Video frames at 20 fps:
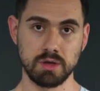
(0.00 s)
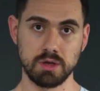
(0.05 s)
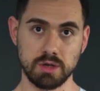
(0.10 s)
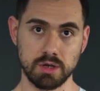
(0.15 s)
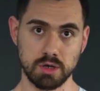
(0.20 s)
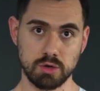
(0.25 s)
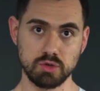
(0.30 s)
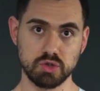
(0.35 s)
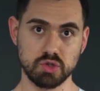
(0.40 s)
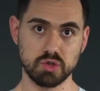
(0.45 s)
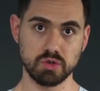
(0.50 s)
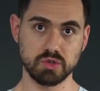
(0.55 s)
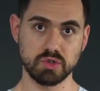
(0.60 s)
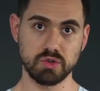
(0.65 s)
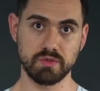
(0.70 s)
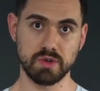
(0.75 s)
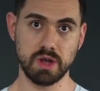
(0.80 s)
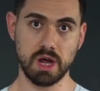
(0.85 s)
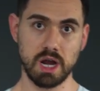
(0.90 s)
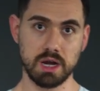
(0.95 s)
a good source
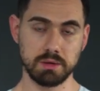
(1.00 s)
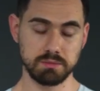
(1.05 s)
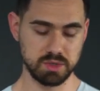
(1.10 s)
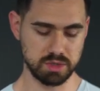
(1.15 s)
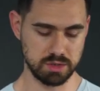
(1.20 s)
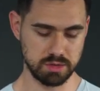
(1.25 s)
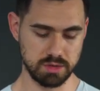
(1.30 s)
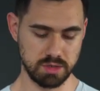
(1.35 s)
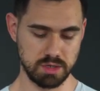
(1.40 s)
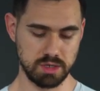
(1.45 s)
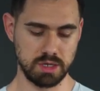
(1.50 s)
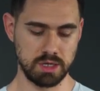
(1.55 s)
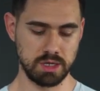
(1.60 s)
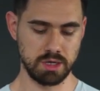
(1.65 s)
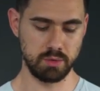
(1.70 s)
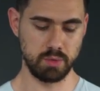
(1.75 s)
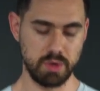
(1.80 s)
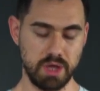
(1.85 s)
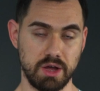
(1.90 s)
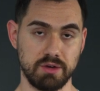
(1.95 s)
of carbs,
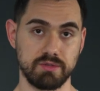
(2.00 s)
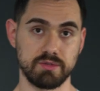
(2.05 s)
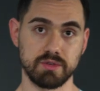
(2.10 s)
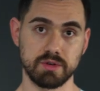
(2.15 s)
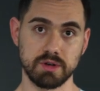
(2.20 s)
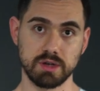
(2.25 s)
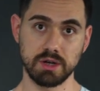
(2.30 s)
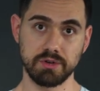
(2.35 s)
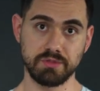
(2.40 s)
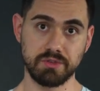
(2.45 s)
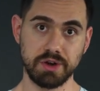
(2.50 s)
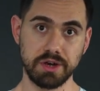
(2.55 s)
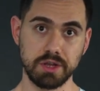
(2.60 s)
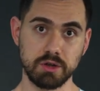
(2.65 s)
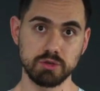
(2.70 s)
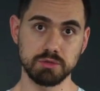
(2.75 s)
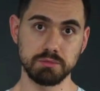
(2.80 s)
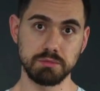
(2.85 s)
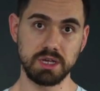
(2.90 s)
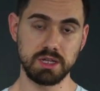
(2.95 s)
we have a very
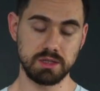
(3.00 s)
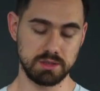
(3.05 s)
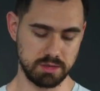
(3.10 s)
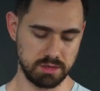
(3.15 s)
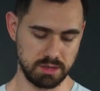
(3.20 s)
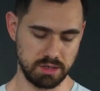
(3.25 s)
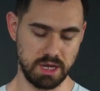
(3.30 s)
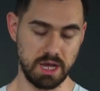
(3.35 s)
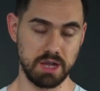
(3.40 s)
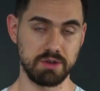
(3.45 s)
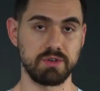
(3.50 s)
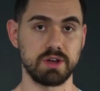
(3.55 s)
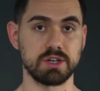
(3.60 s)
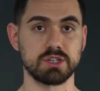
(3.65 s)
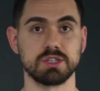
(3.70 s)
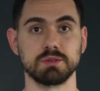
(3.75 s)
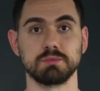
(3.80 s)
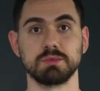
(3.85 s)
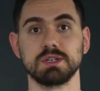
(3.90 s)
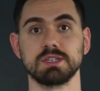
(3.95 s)
good meat and
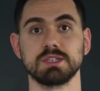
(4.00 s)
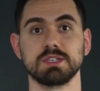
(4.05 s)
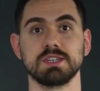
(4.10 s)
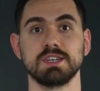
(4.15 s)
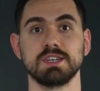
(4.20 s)
vegetables.